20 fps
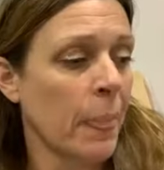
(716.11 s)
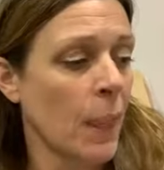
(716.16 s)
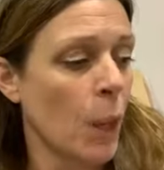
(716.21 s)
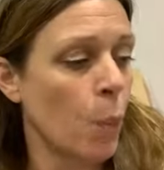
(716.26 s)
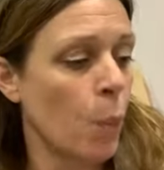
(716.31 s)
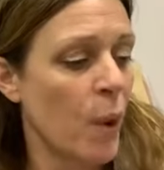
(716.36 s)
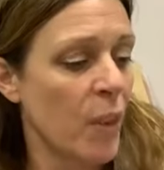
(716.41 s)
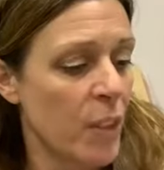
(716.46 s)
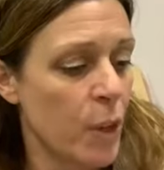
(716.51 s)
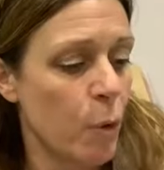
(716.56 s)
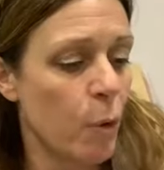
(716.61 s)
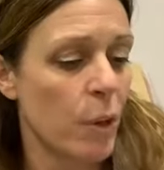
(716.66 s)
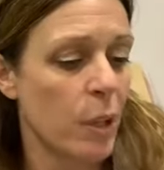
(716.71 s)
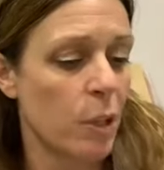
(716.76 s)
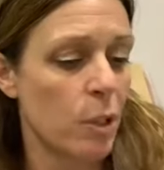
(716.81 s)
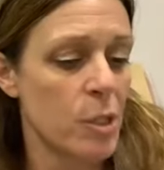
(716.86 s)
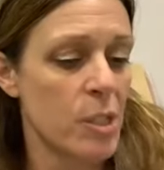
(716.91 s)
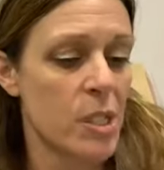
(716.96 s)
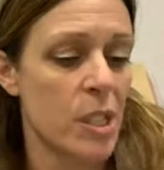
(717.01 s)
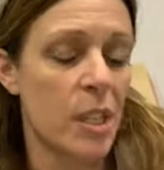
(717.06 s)
Whether you're an
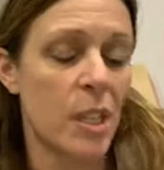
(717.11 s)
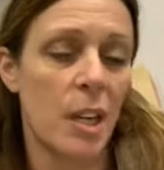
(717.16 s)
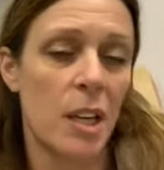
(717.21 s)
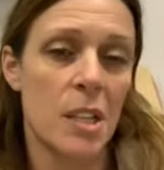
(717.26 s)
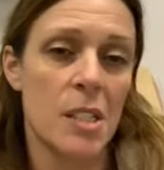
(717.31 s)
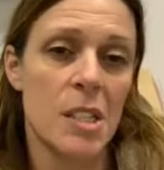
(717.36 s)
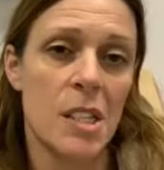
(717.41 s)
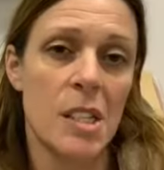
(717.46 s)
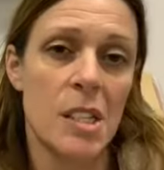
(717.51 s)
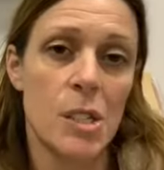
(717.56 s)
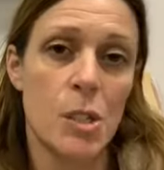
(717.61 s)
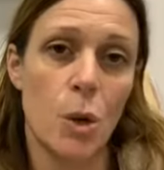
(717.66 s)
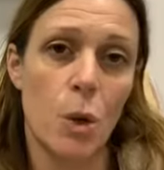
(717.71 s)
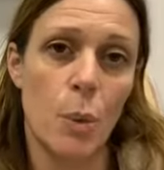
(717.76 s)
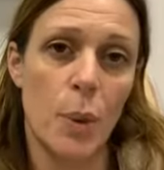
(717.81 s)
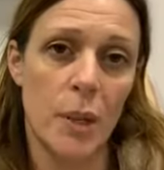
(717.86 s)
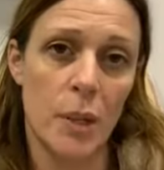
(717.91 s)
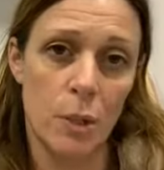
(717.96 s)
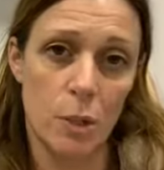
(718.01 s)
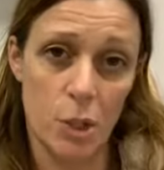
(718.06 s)
encaustic artist or
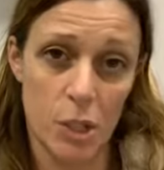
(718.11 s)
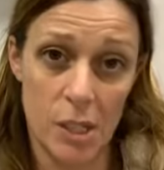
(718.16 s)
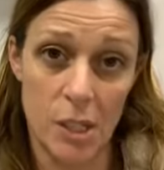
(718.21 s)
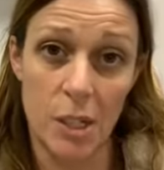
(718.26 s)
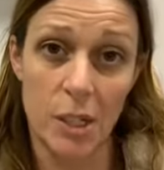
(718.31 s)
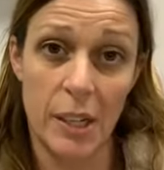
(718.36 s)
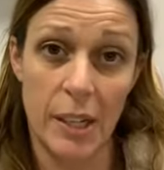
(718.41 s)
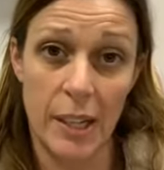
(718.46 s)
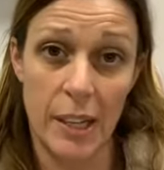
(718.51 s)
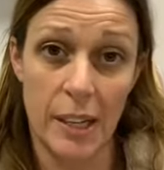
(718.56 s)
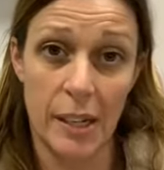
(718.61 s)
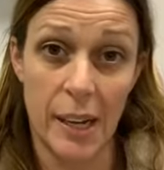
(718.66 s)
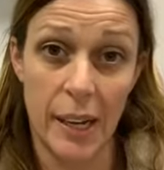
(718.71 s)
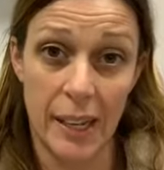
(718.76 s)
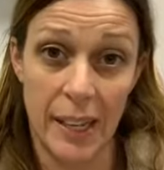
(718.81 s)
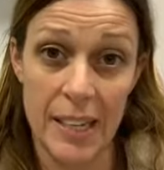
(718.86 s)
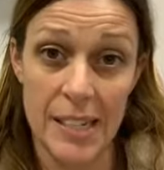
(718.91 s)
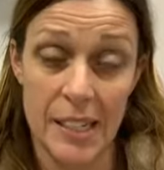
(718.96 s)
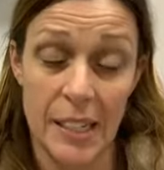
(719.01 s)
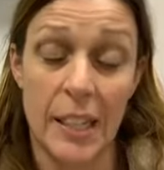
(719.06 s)
whether you're just looking and
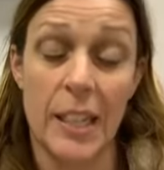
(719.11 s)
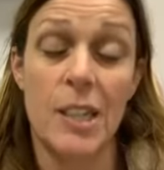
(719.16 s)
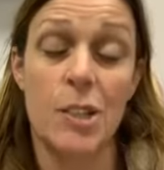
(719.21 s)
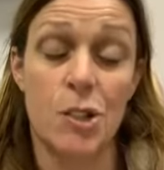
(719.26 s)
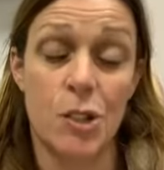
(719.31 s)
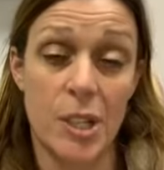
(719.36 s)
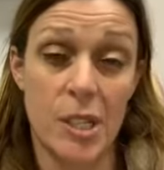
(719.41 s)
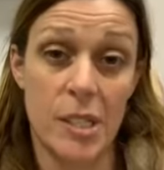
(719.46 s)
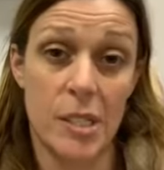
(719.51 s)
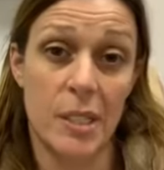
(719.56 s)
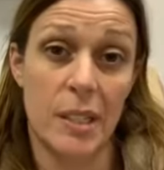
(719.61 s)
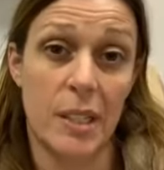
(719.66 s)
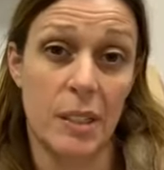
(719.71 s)
getting interested in